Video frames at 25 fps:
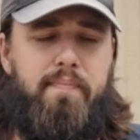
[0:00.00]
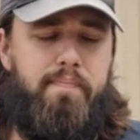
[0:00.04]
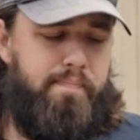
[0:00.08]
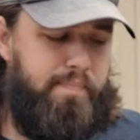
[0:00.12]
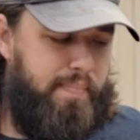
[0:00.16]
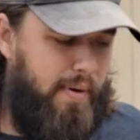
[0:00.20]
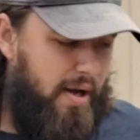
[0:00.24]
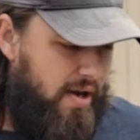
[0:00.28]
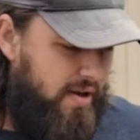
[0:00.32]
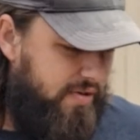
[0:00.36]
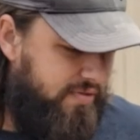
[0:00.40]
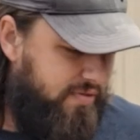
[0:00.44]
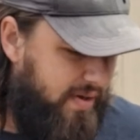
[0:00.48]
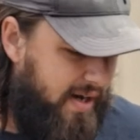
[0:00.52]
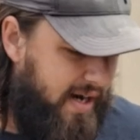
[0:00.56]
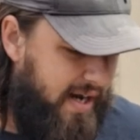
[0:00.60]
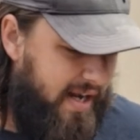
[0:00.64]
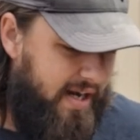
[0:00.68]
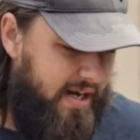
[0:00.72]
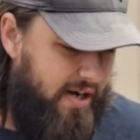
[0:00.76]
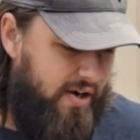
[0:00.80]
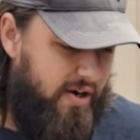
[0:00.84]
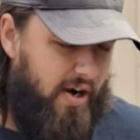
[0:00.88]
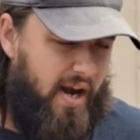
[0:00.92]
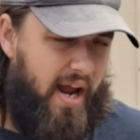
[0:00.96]
pause right
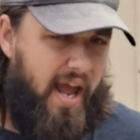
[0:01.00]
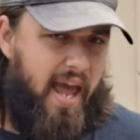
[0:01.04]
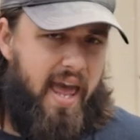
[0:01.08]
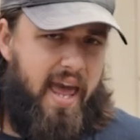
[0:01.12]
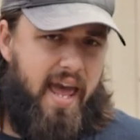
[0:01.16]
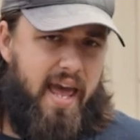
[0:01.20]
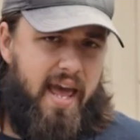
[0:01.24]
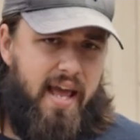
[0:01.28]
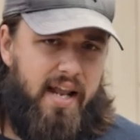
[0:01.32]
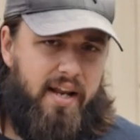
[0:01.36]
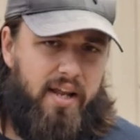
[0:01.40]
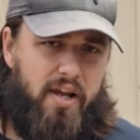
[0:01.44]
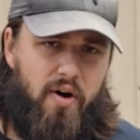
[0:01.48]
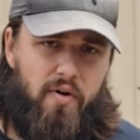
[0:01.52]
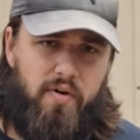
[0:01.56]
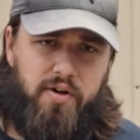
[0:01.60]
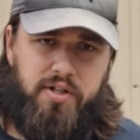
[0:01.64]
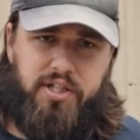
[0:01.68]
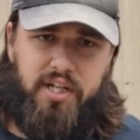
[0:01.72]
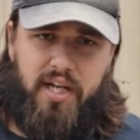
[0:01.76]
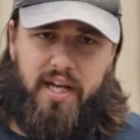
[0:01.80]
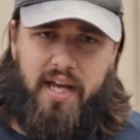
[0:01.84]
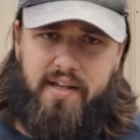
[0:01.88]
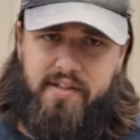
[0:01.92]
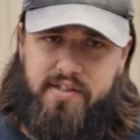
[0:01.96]
here and go and
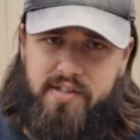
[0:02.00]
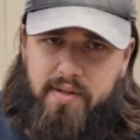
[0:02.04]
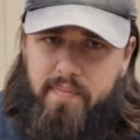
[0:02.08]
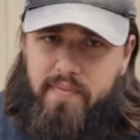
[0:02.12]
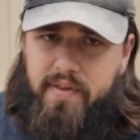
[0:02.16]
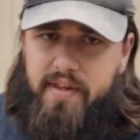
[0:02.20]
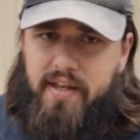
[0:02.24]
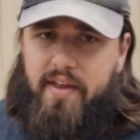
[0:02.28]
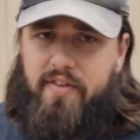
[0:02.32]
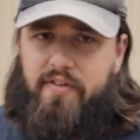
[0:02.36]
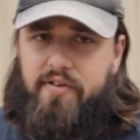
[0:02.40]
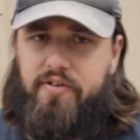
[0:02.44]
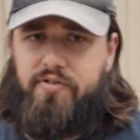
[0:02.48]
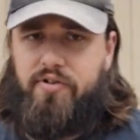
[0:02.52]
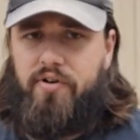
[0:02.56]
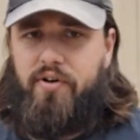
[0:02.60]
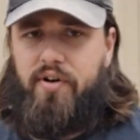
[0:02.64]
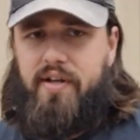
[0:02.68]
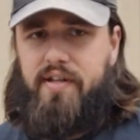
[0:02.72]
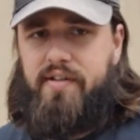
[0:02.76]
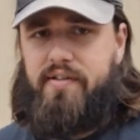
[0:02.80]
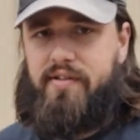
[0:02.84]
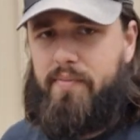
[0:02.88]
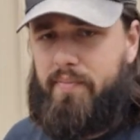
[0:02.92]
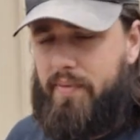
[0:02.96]
check out some of the other
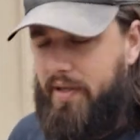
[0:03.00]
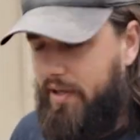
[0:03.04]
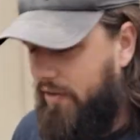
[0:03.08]
trees. Let me